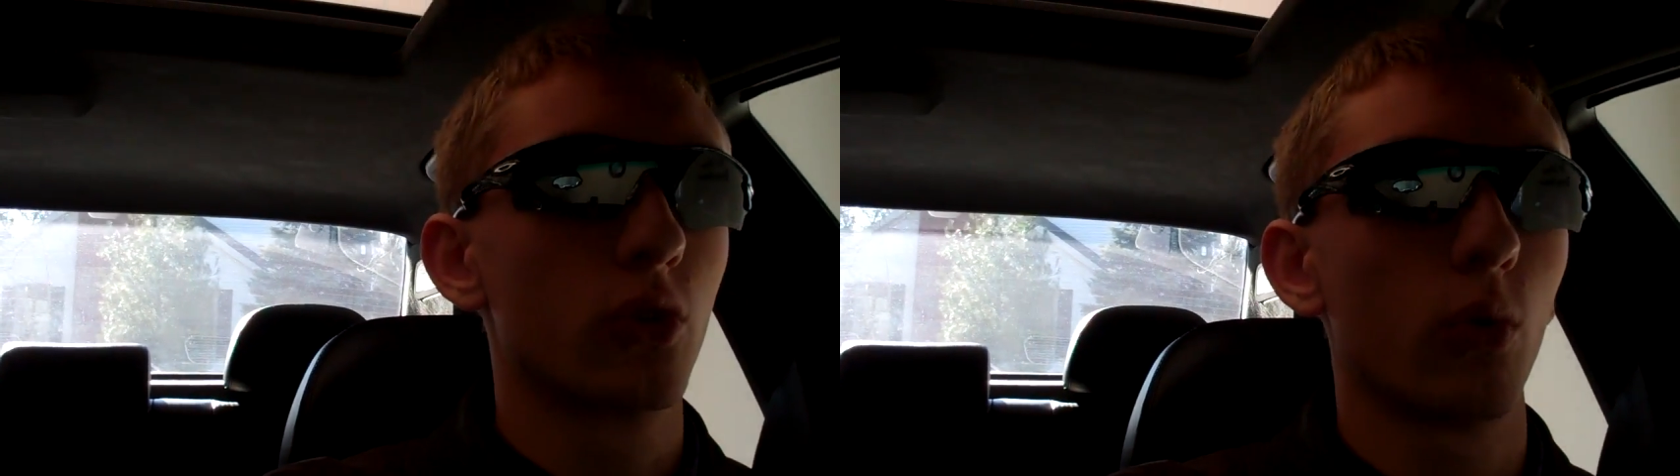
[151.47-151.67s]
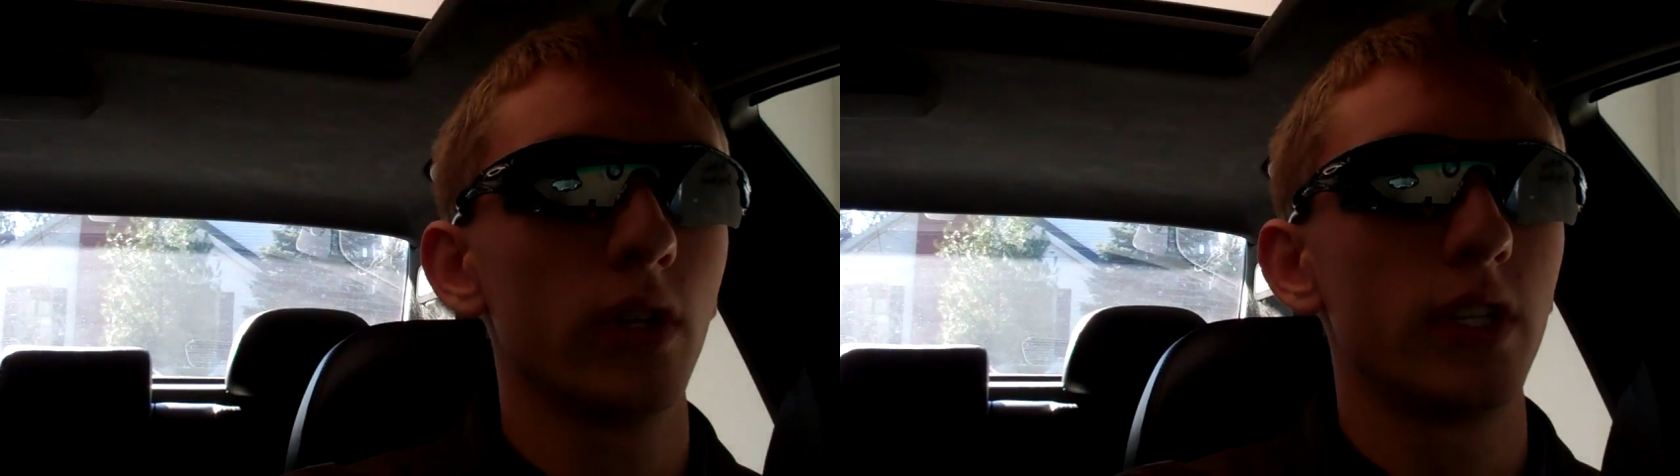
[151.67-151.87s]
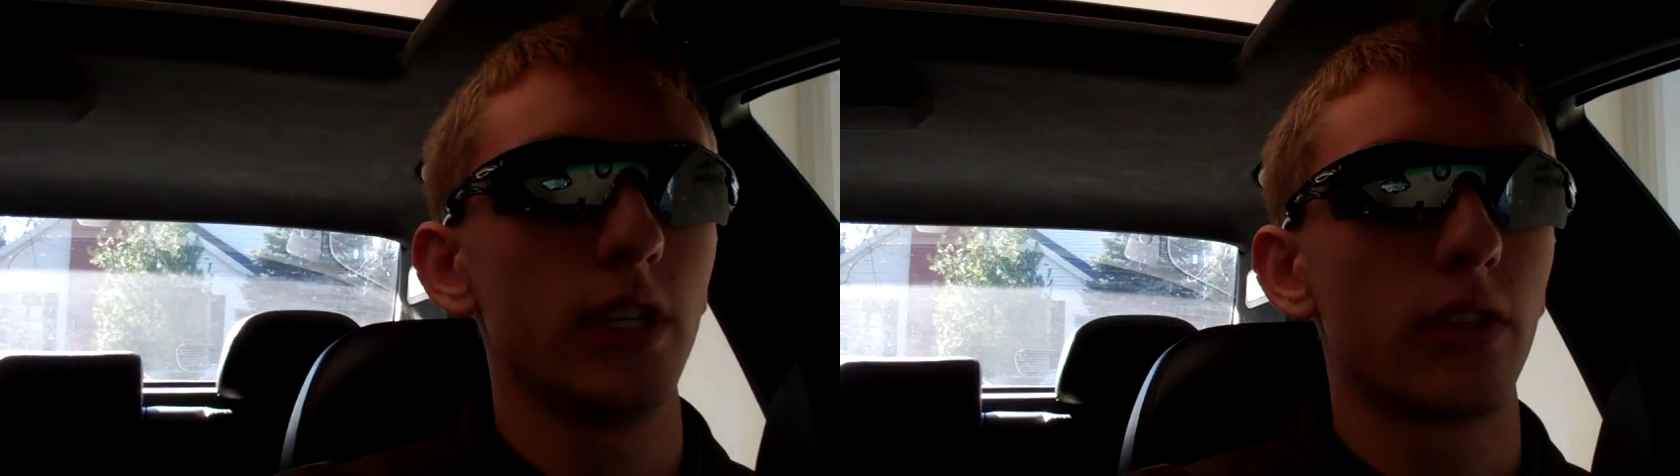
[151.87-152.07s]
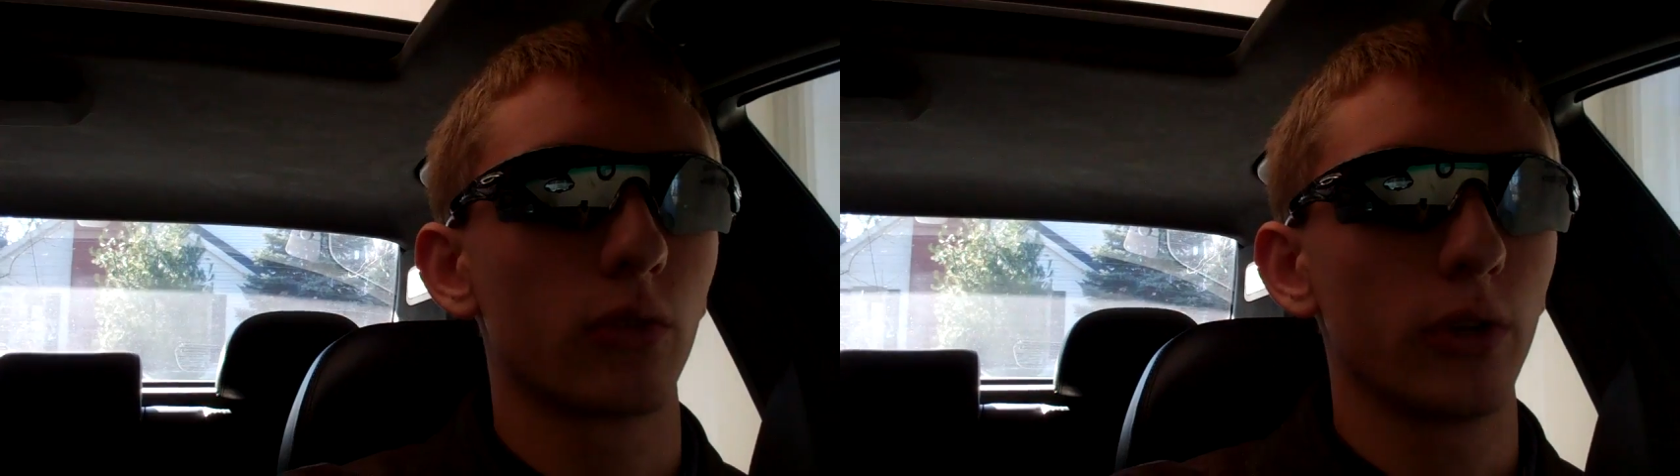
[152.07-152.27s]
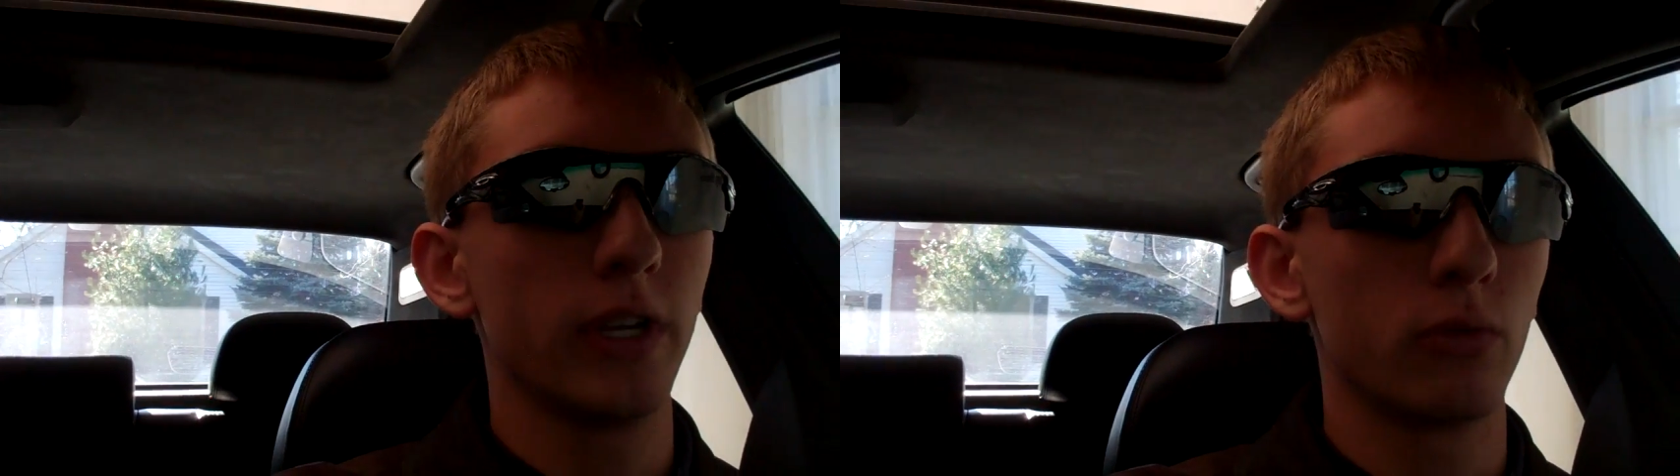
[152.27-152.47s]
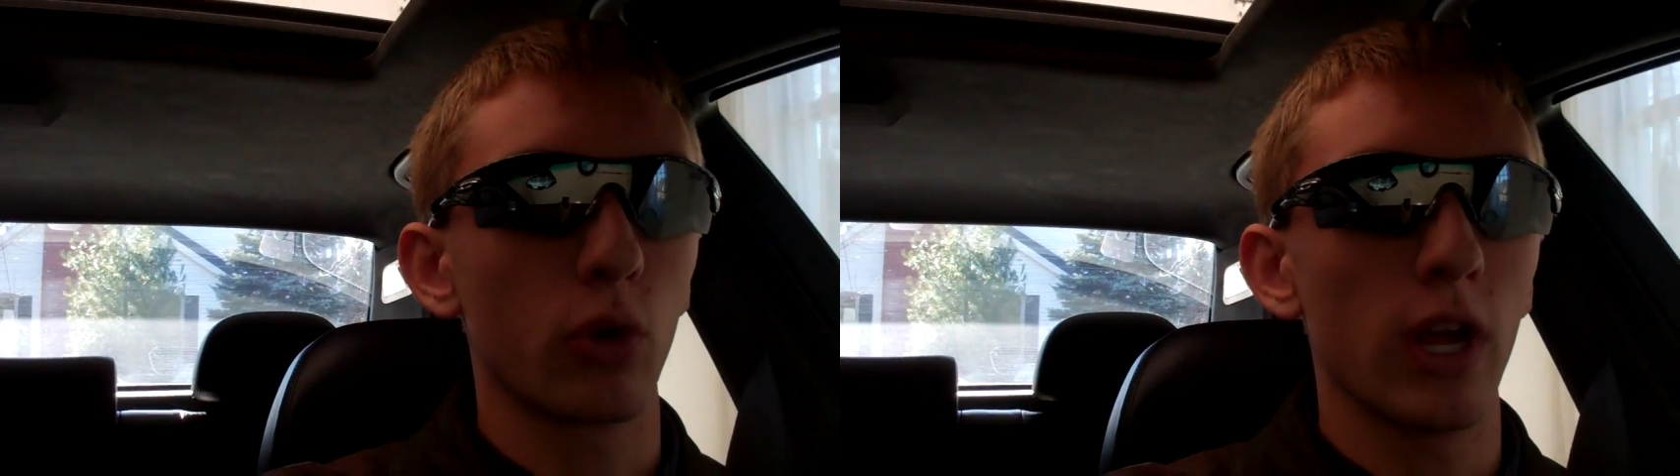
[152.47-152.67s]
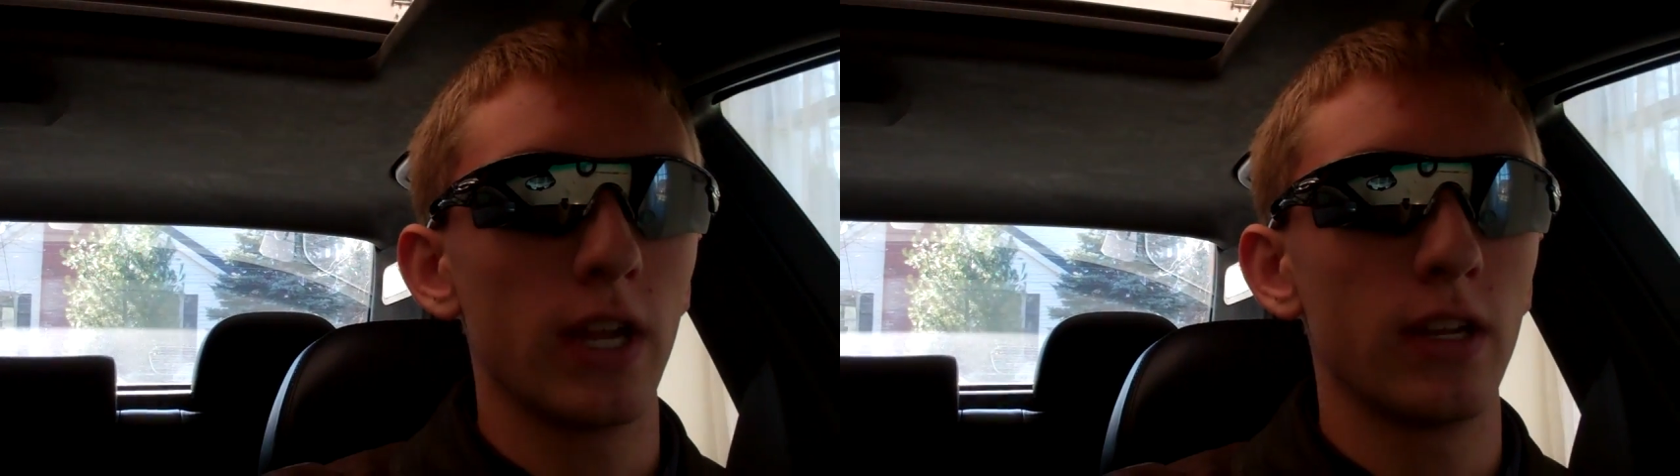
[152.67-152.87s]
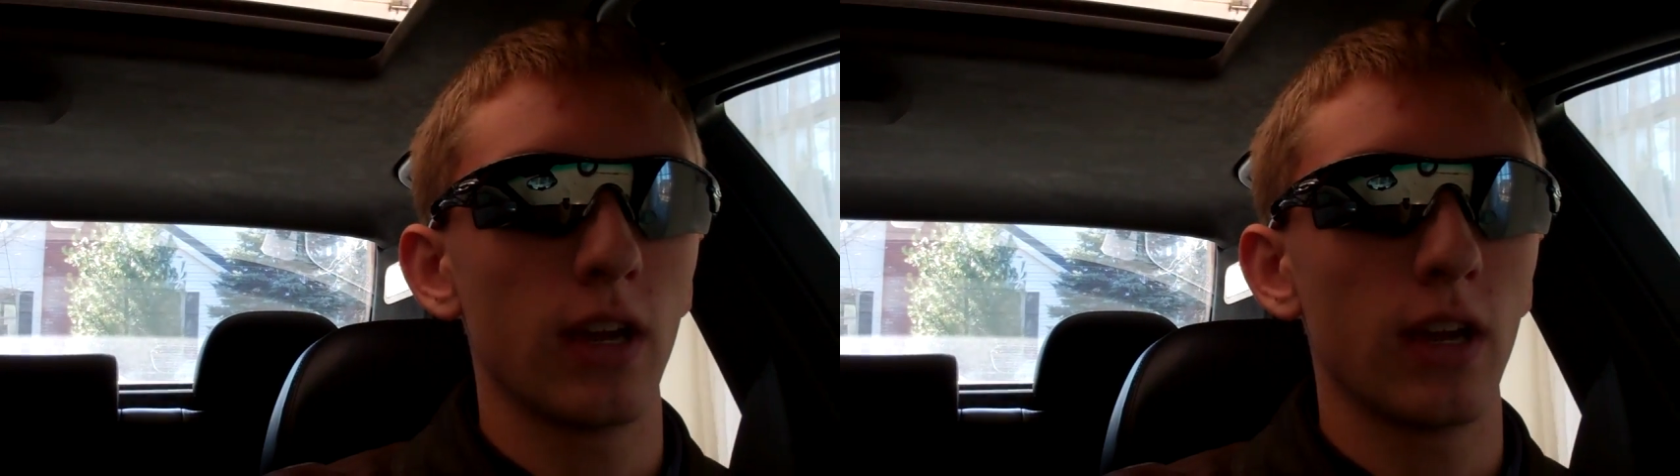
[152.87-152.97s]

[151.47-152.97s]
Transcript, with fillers: 23 red